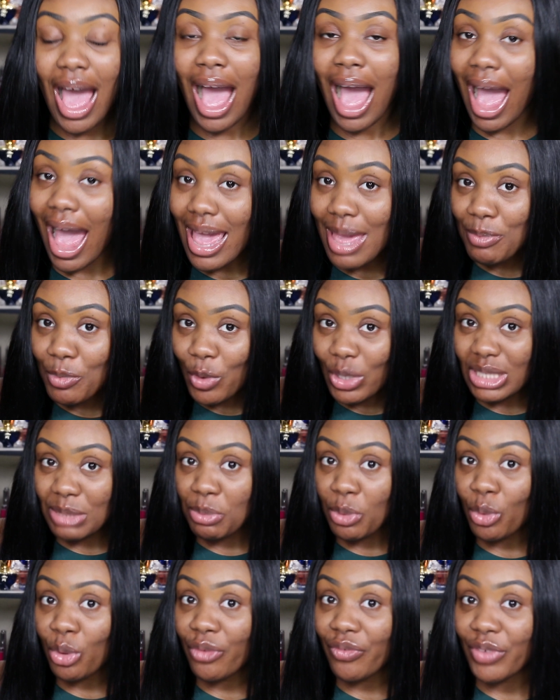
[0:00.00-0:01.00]
I am going to
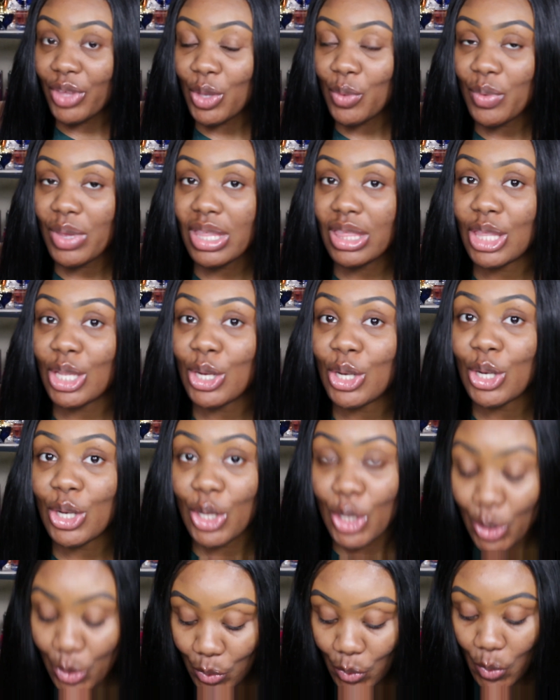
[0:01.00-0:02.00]
be reviewing the
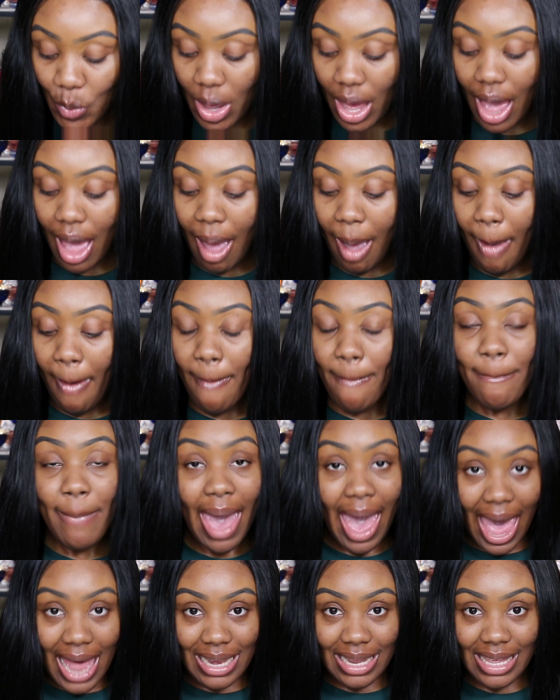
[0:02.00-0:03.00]
new
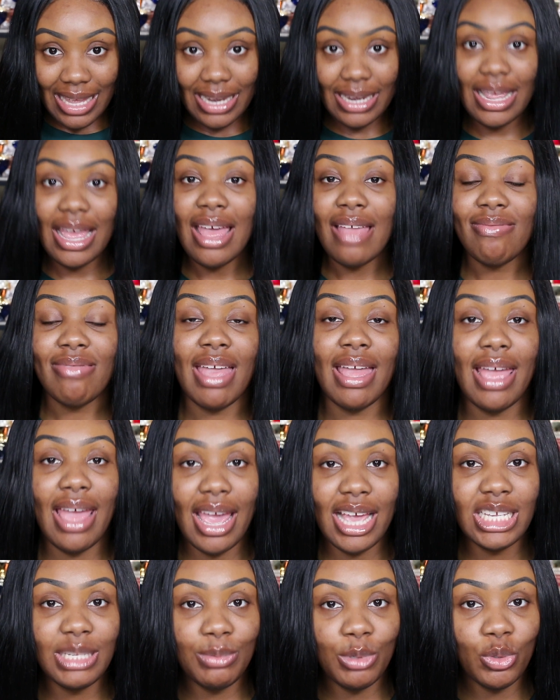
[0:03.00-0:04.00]
palette that
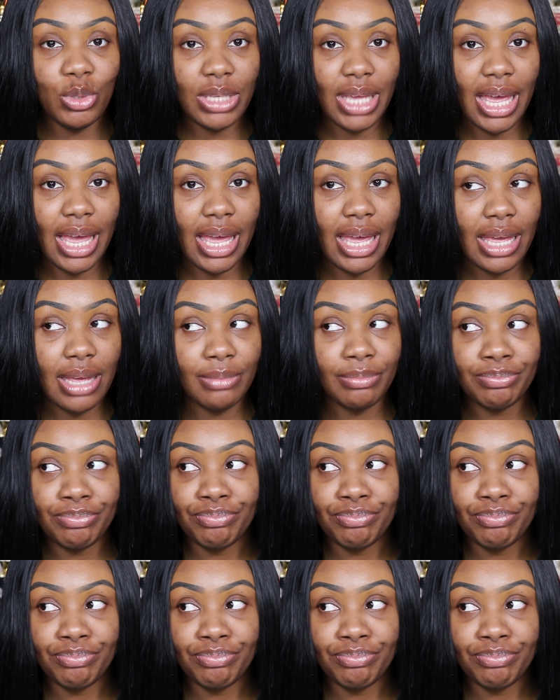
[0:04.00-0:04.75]
Ace Beauté